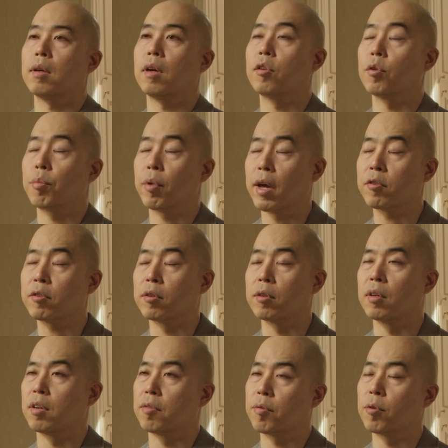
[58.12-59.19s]
Under
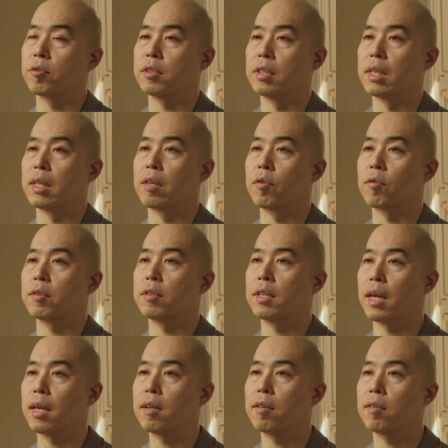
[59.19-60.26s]
pressure, unfortunately, there's a
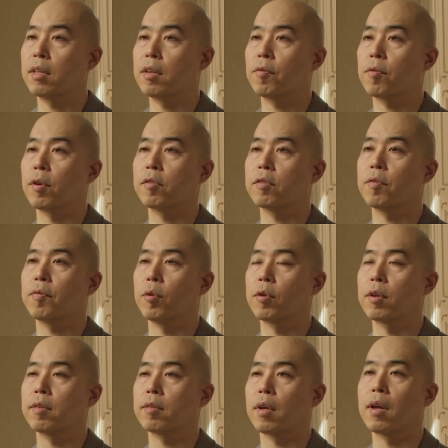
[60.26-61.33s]
tendency for us to
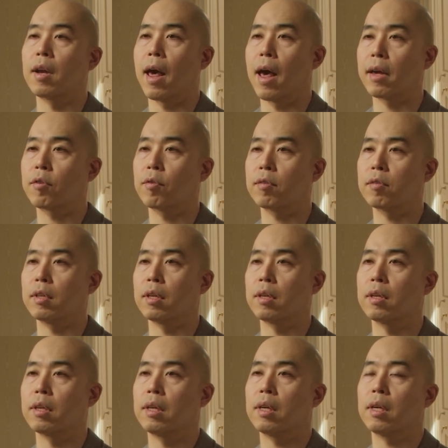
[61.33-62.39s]
focus on
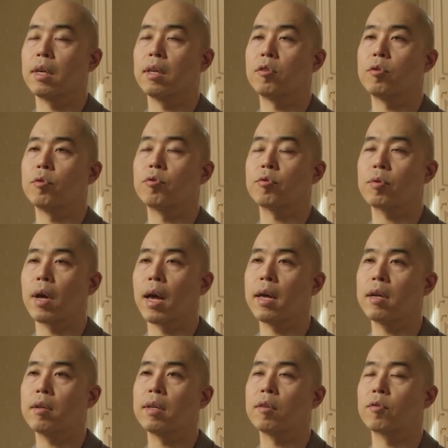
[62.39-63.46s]
accuracy and to
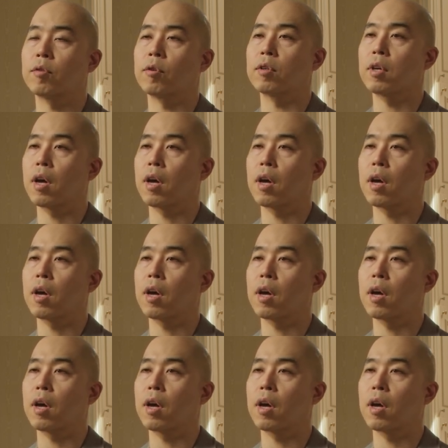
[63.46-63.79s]
try to exert